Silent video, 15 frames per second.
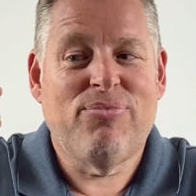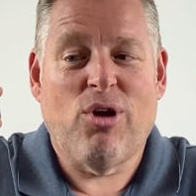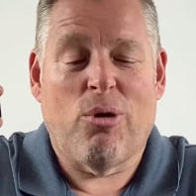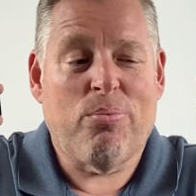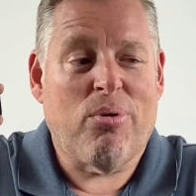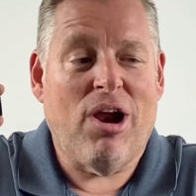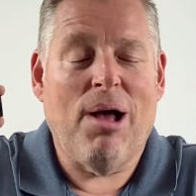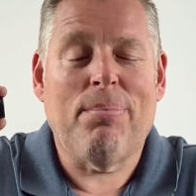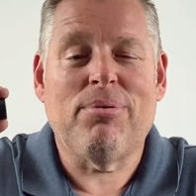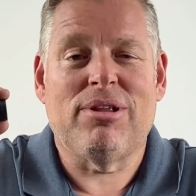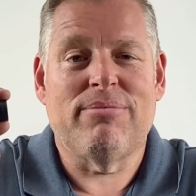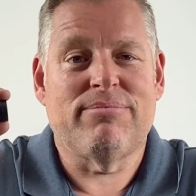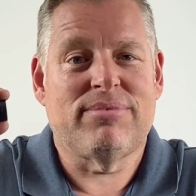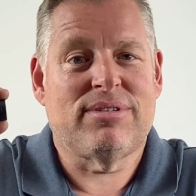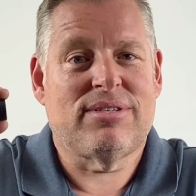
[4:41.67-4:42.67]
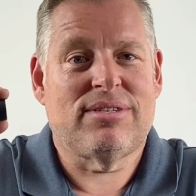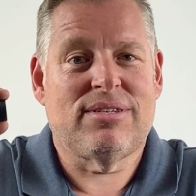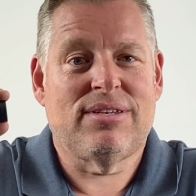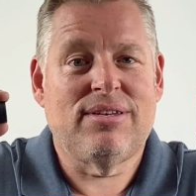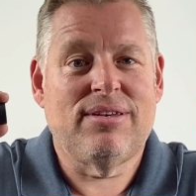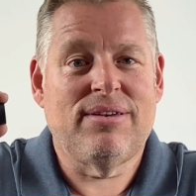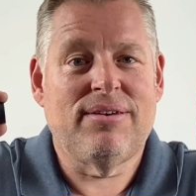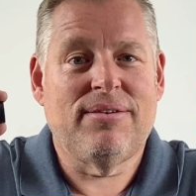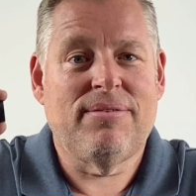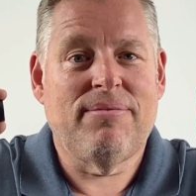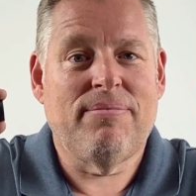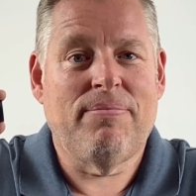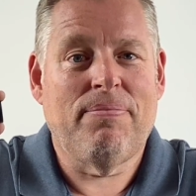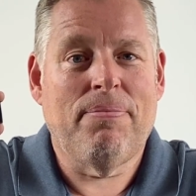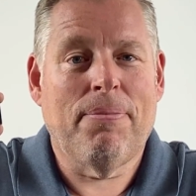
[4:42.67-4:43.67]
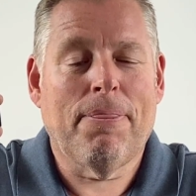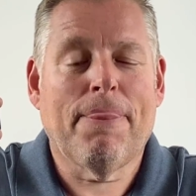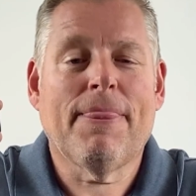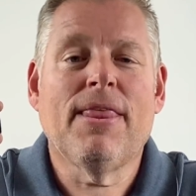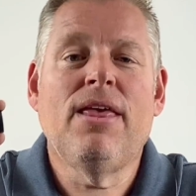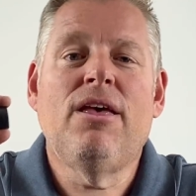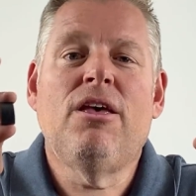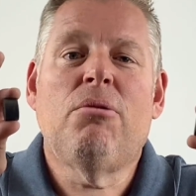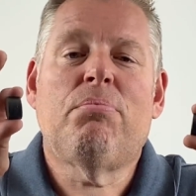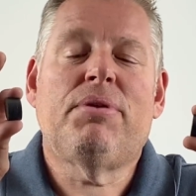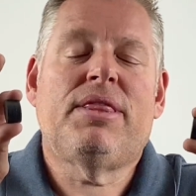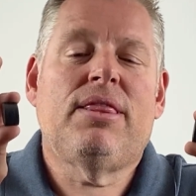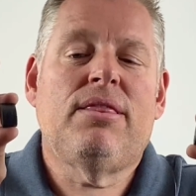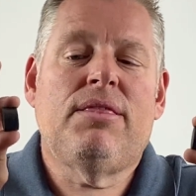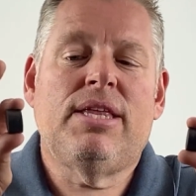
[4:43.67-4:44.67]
our problems but